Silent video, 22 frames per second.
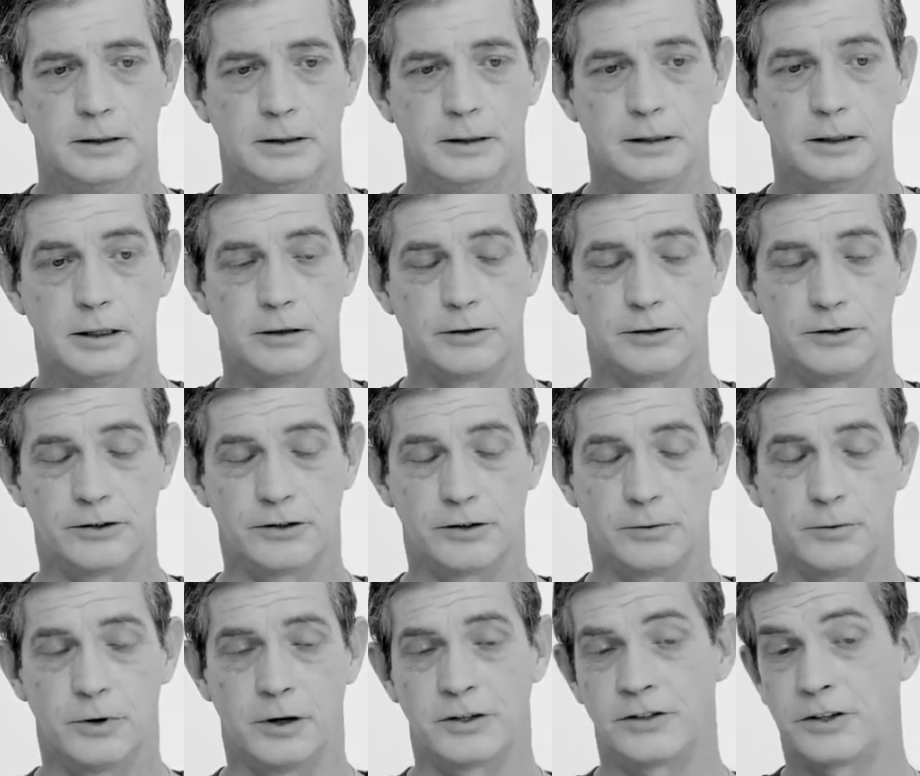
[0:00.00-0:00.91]
And I was just
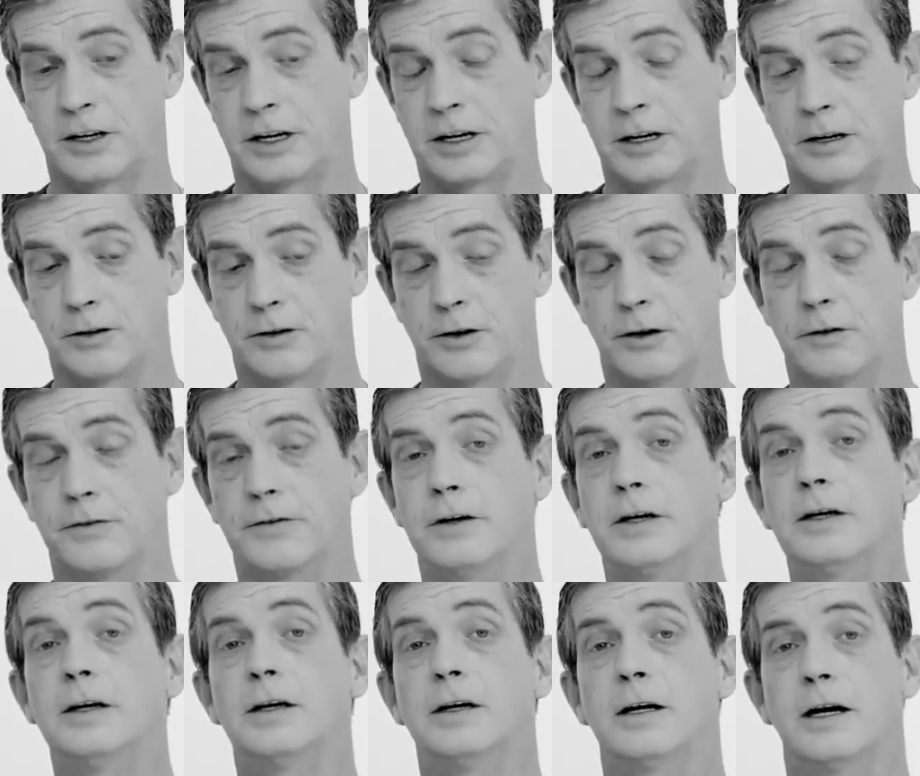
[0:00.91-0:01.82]
on my second
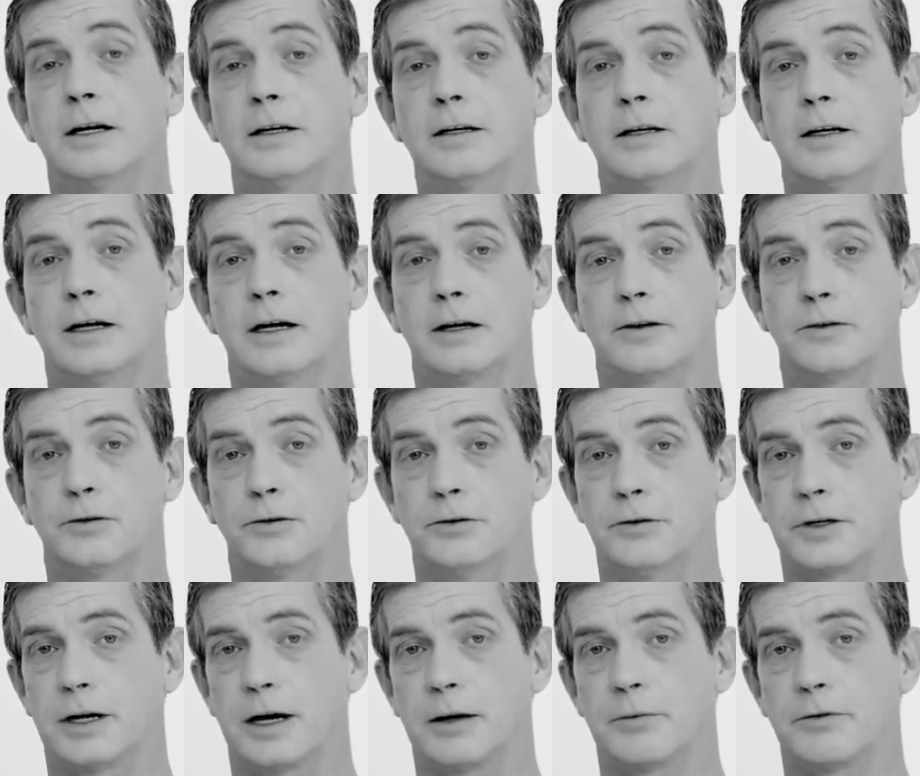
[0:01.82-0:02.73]
coffee and a
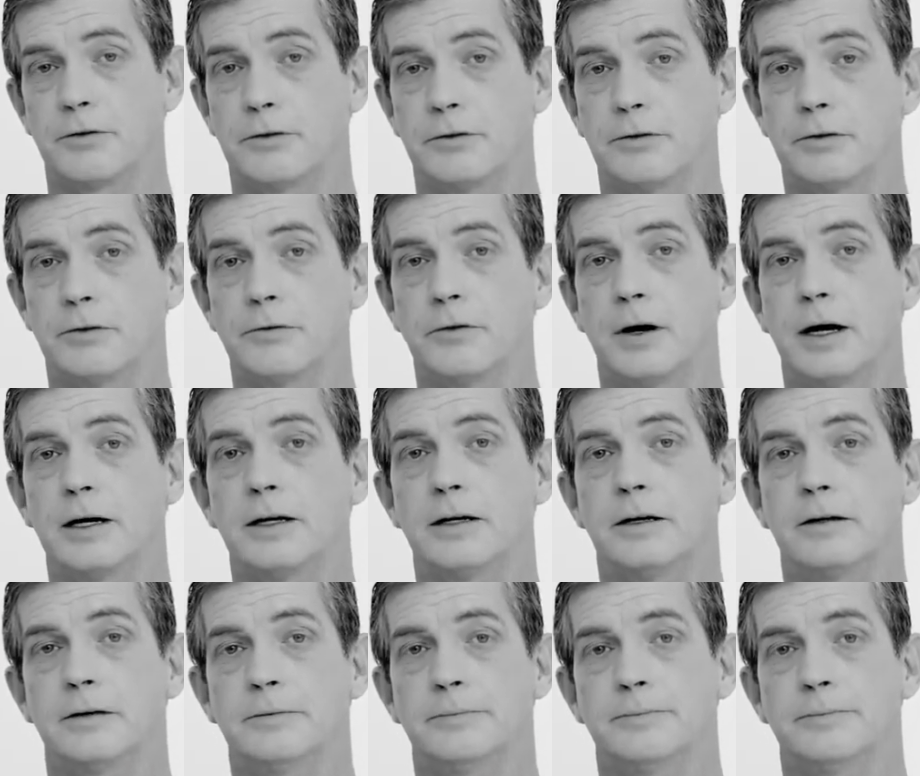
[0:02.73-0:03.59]
call came through on the radio.